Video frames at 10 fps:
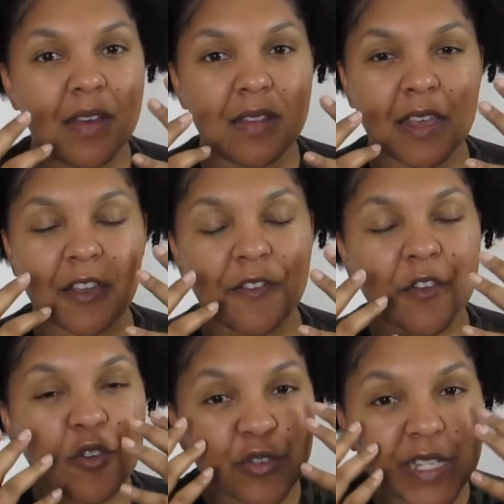like
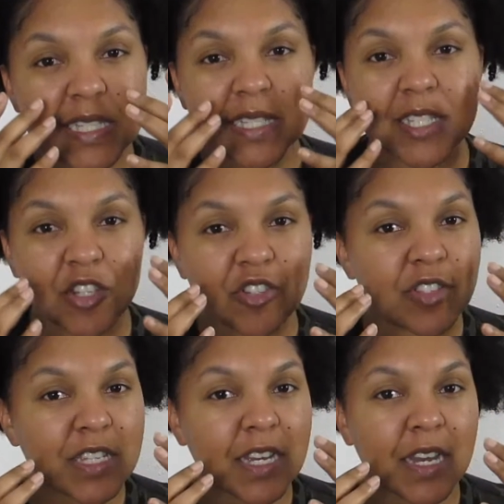creases under
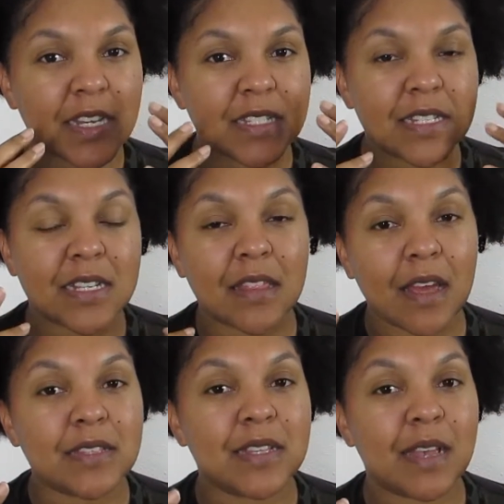the eyes, and a
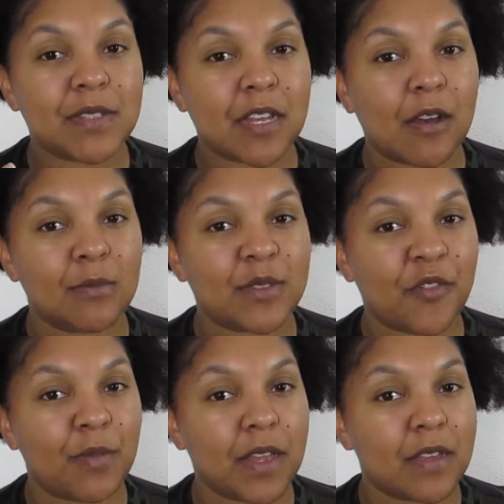lot of times that comes
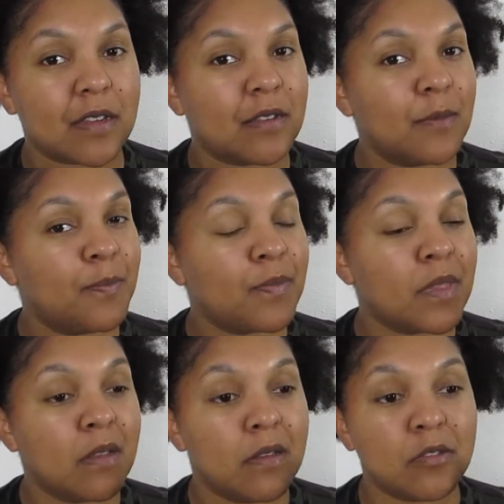from like
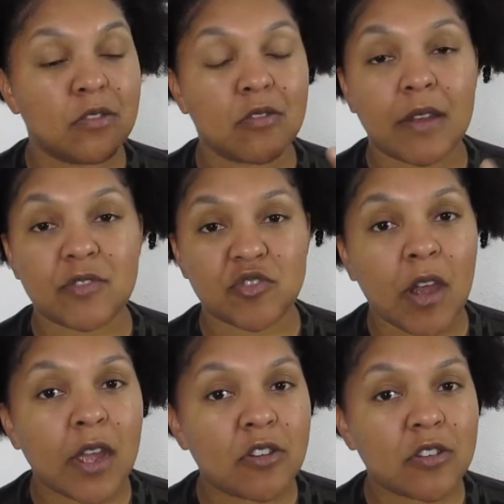you either have
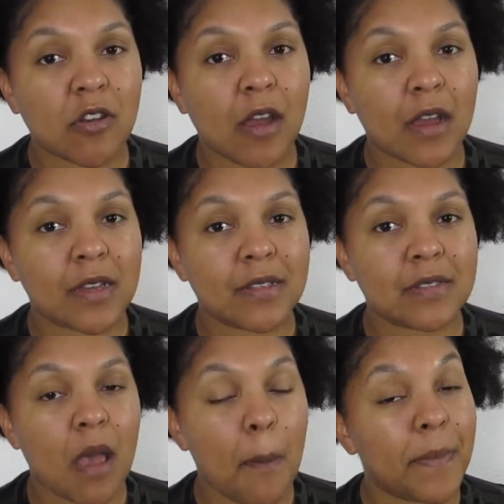dry under
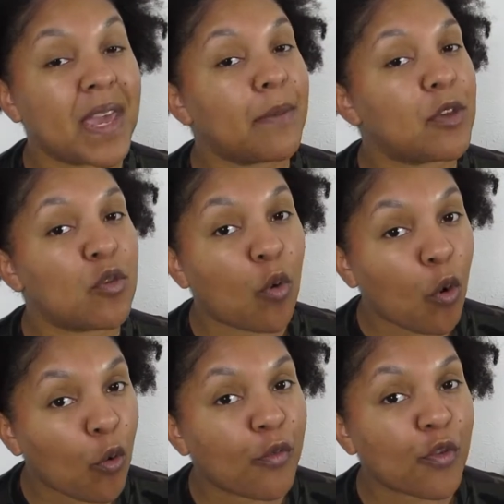eyes, maybe you
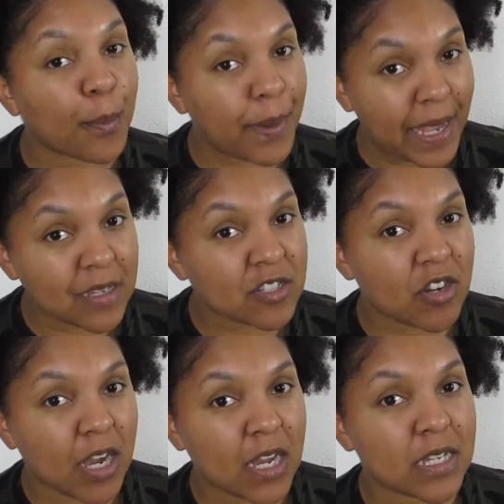over baked
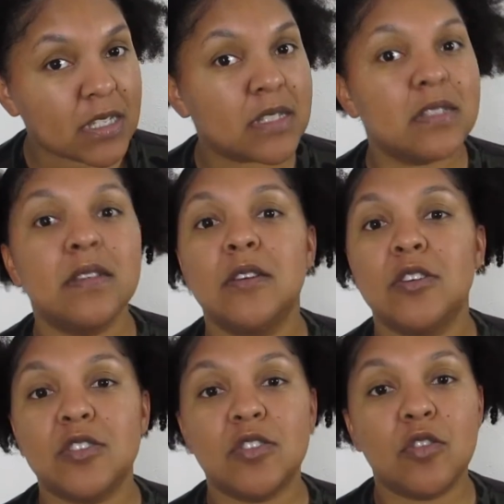your eyes.
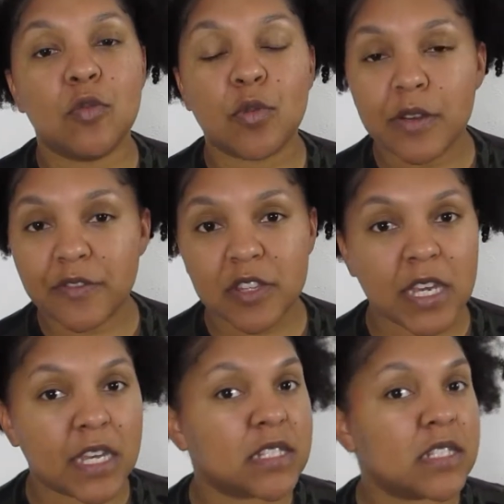So whatever the
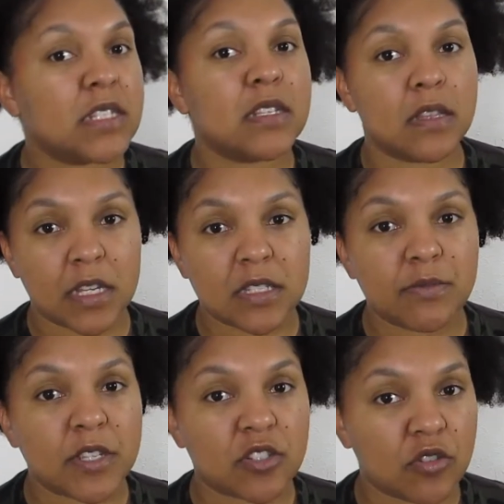case is, let's
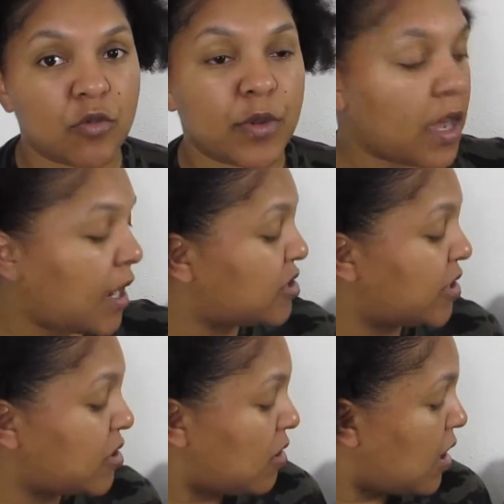make sure we
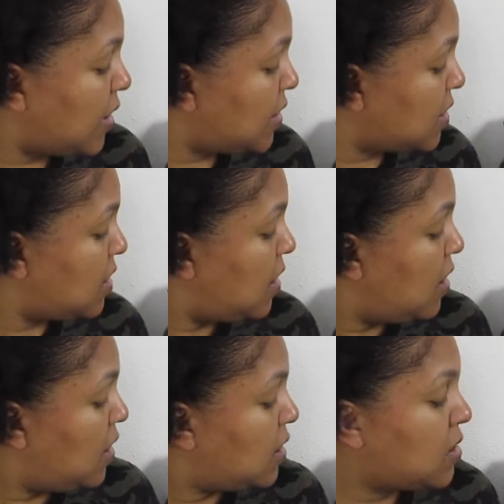hydrate our eyes.
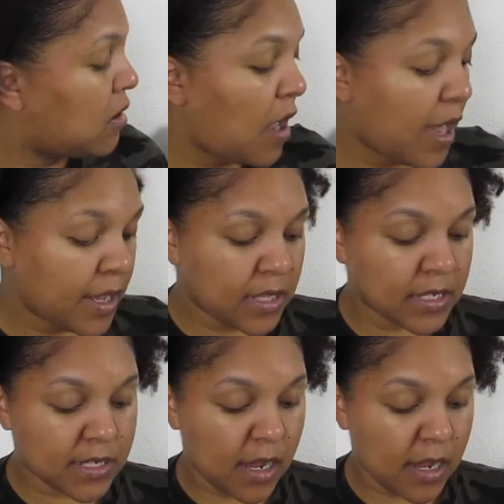So I
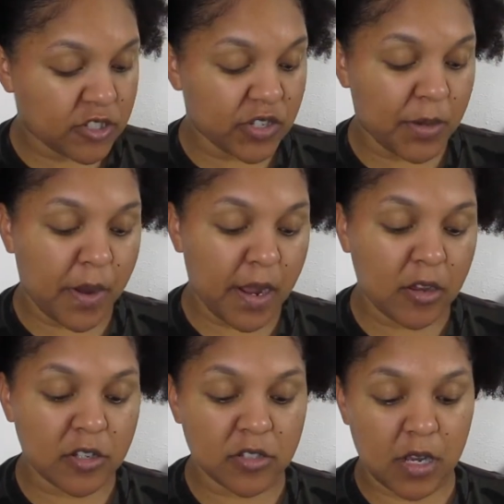like to hydrate my
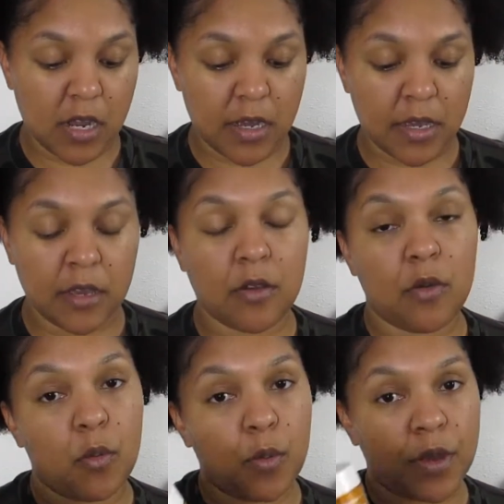under eye
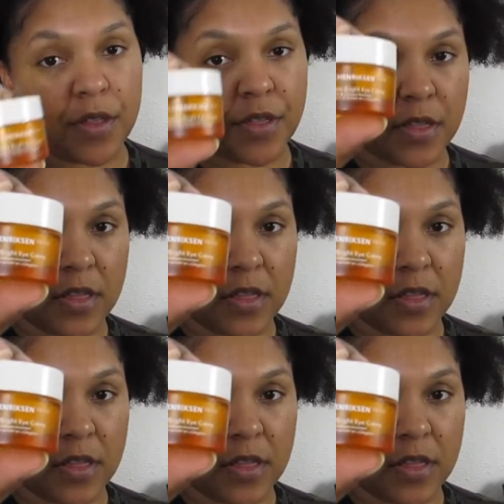with